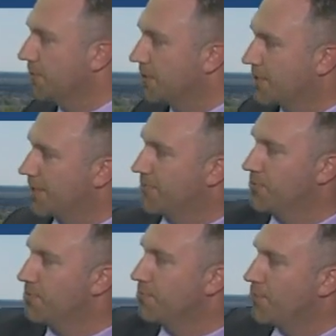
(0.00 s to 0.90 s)
Looks like a
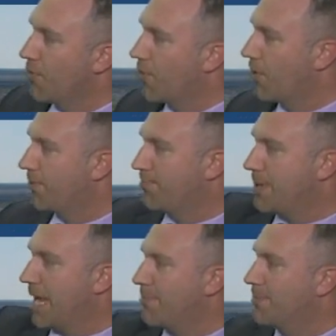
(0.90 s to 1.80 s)
few more
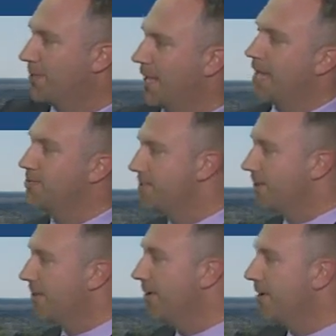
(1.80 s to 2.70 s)
pop-up clouds
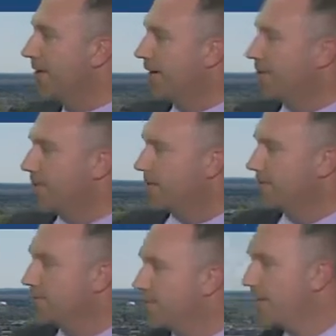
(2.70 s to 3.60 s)
there across
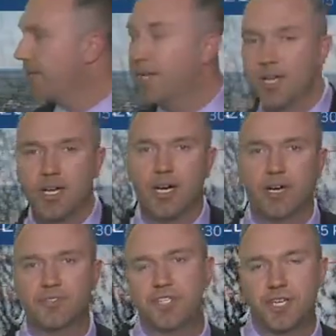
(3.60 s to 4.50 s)
the city
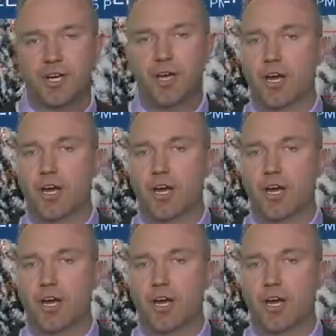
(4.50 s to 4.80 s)
of GR,